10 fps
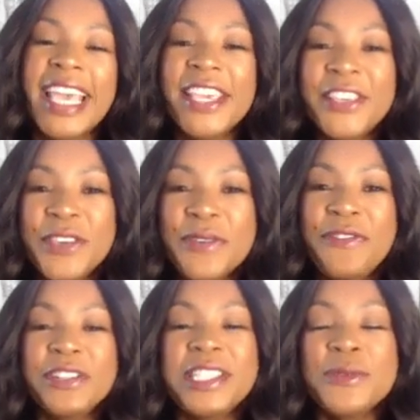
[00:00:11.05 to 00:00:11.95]
Thank
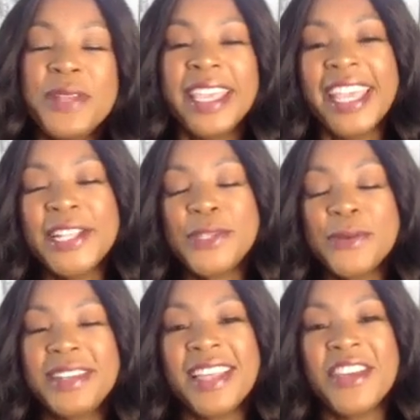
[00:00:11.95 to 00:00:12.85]
you for tuning in
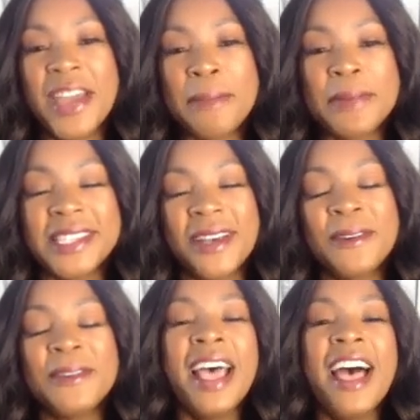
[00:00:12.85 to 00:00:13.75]
to another
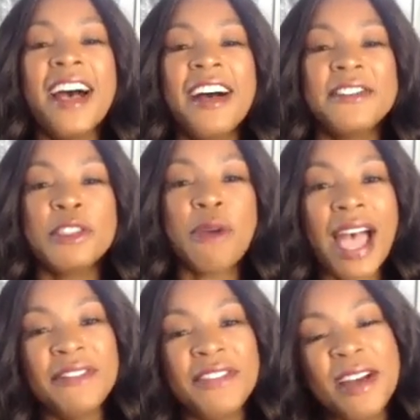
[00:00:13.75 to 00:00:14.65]
episode of
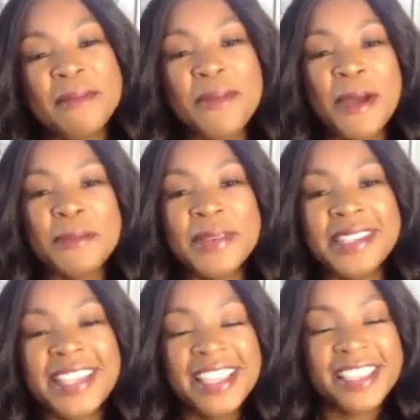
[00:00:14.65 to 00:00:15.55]
Thriving on
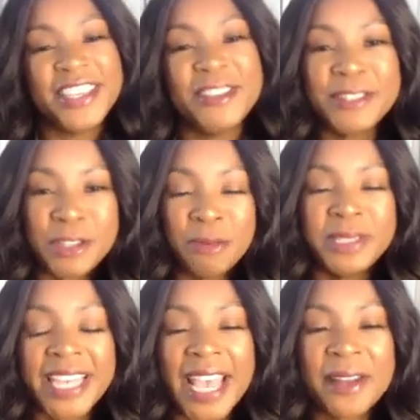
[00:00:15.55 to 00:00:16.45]
Purpose, the
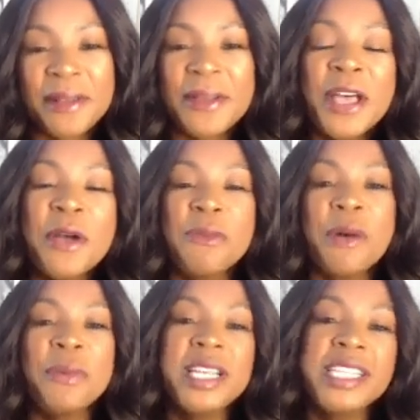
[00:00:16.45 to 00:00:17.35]
YouTube channel,
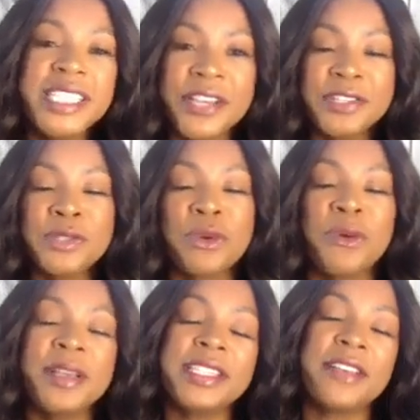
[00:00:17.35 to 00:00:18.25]
where we share
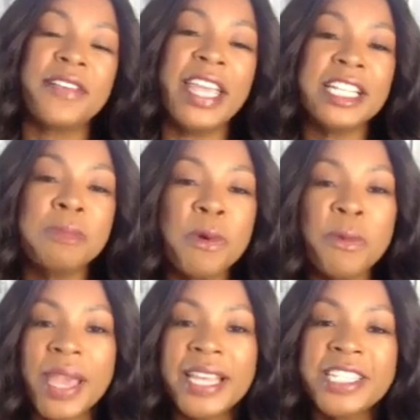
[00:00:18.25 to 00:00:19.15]
stories of
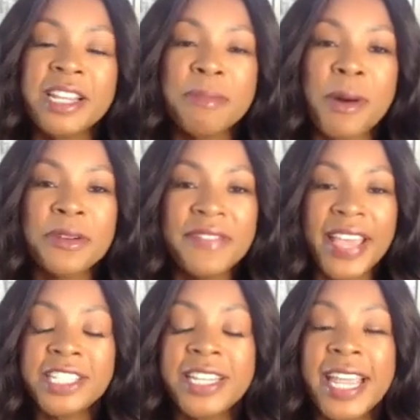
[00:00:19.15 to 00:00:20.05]
inspiration,
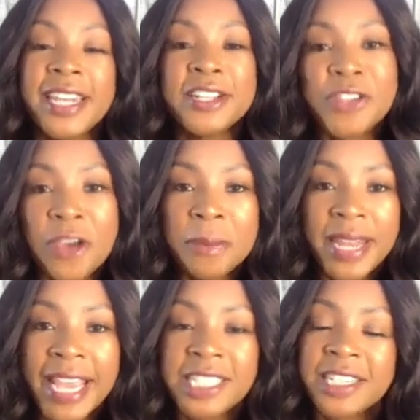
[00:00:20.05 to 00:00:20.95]
motivation, and
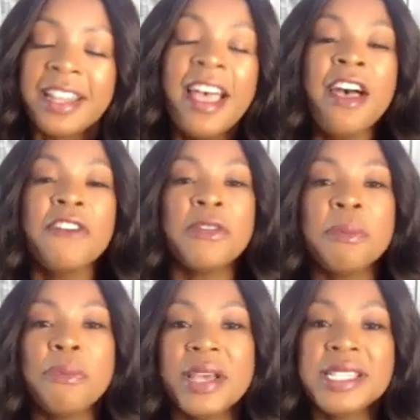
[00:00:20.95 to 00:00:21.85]
determination
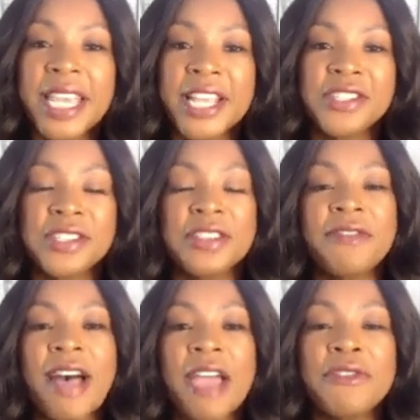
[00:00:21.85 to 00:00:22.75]
from breast cancer
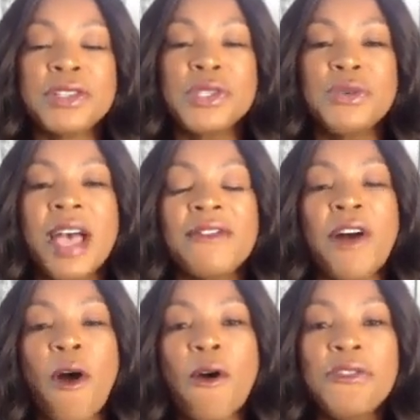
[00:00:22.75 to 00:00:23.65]
survivors who
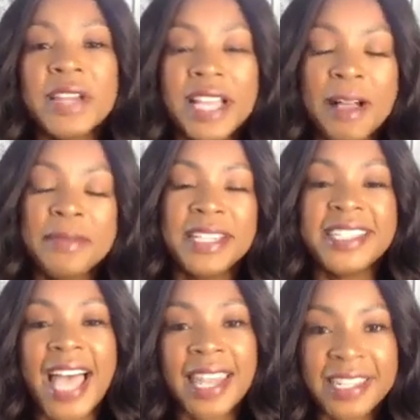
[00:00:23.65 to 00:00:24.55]
have overcome
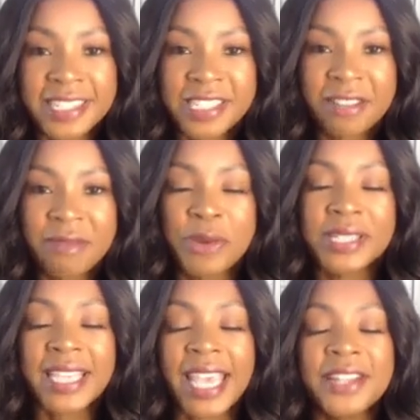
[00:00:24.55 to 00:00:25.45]
the challenges of
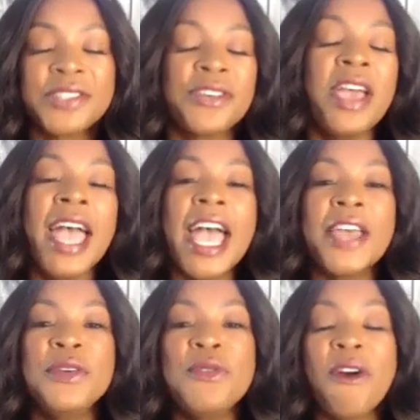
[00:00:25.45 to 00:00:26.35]
breast cancer
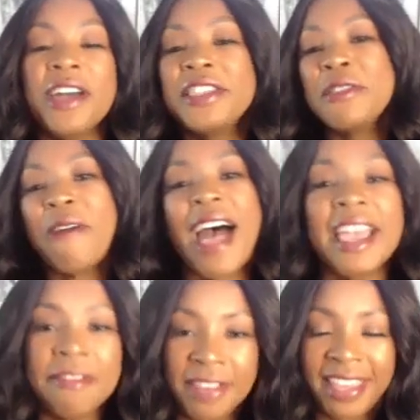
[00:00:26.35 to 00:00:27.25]
and who are
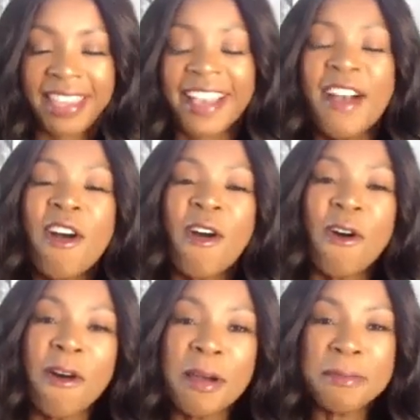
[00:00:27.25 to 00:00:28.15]
thriving
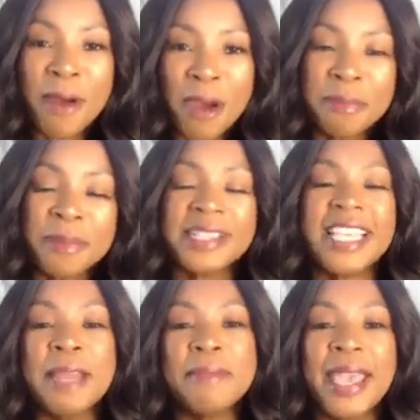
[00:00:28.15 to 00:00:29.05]
on
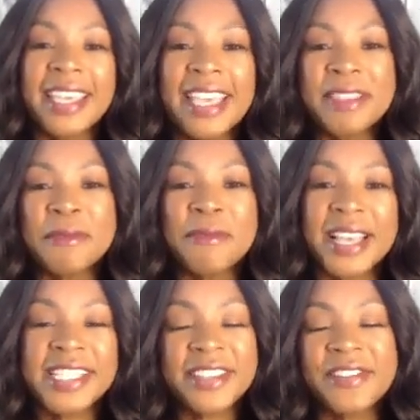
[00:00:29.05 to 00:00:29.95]
purpose and making the
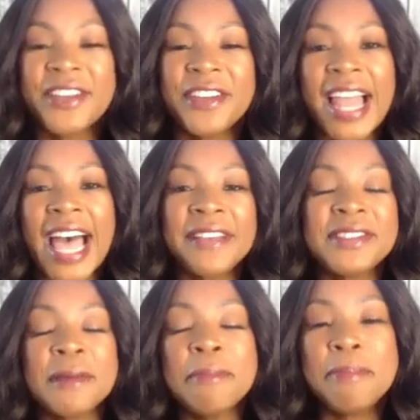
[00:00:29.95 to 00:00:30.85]
rest of their
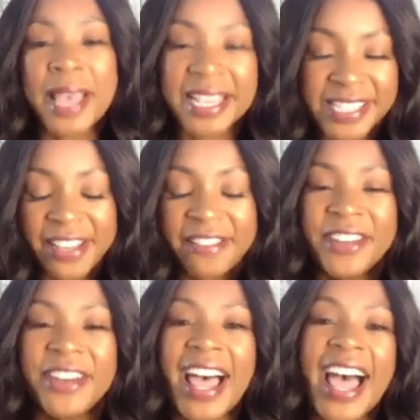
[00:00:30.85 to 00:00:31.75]
lives the best of
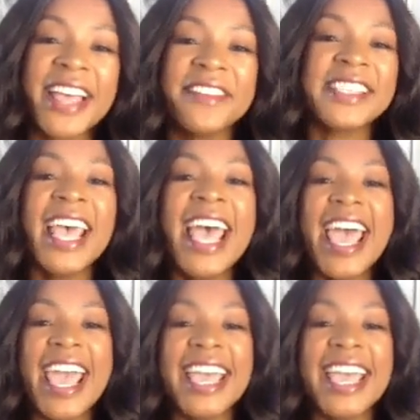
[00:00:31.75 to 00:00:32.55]
their lives.